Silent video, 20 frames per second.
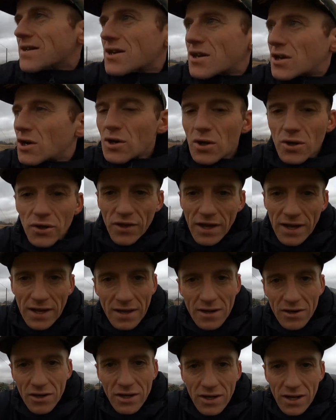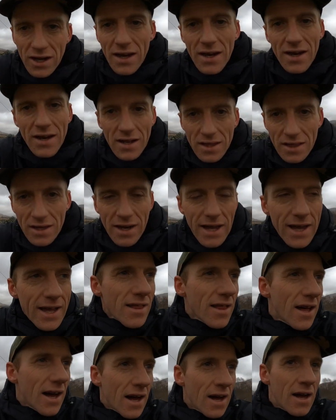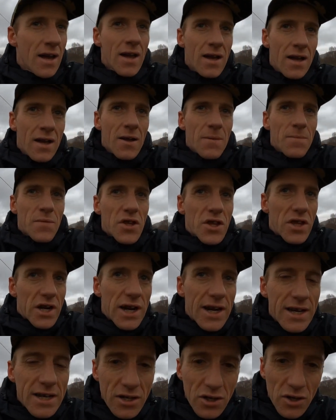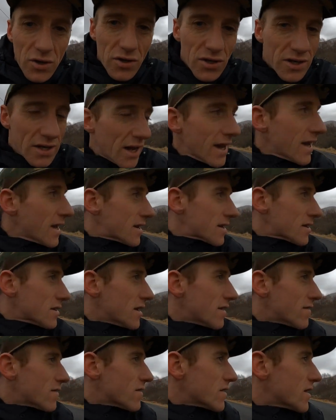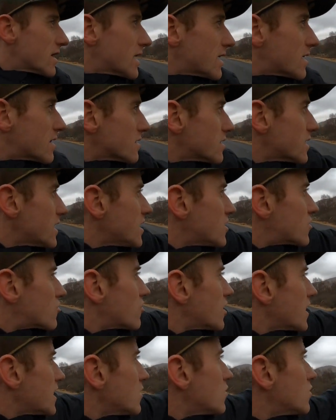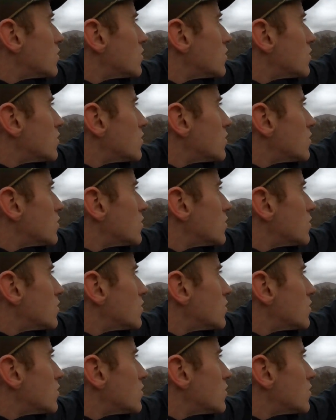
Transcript: And the cool thing around here at Glen Isla, the dry stone dikes literally lead right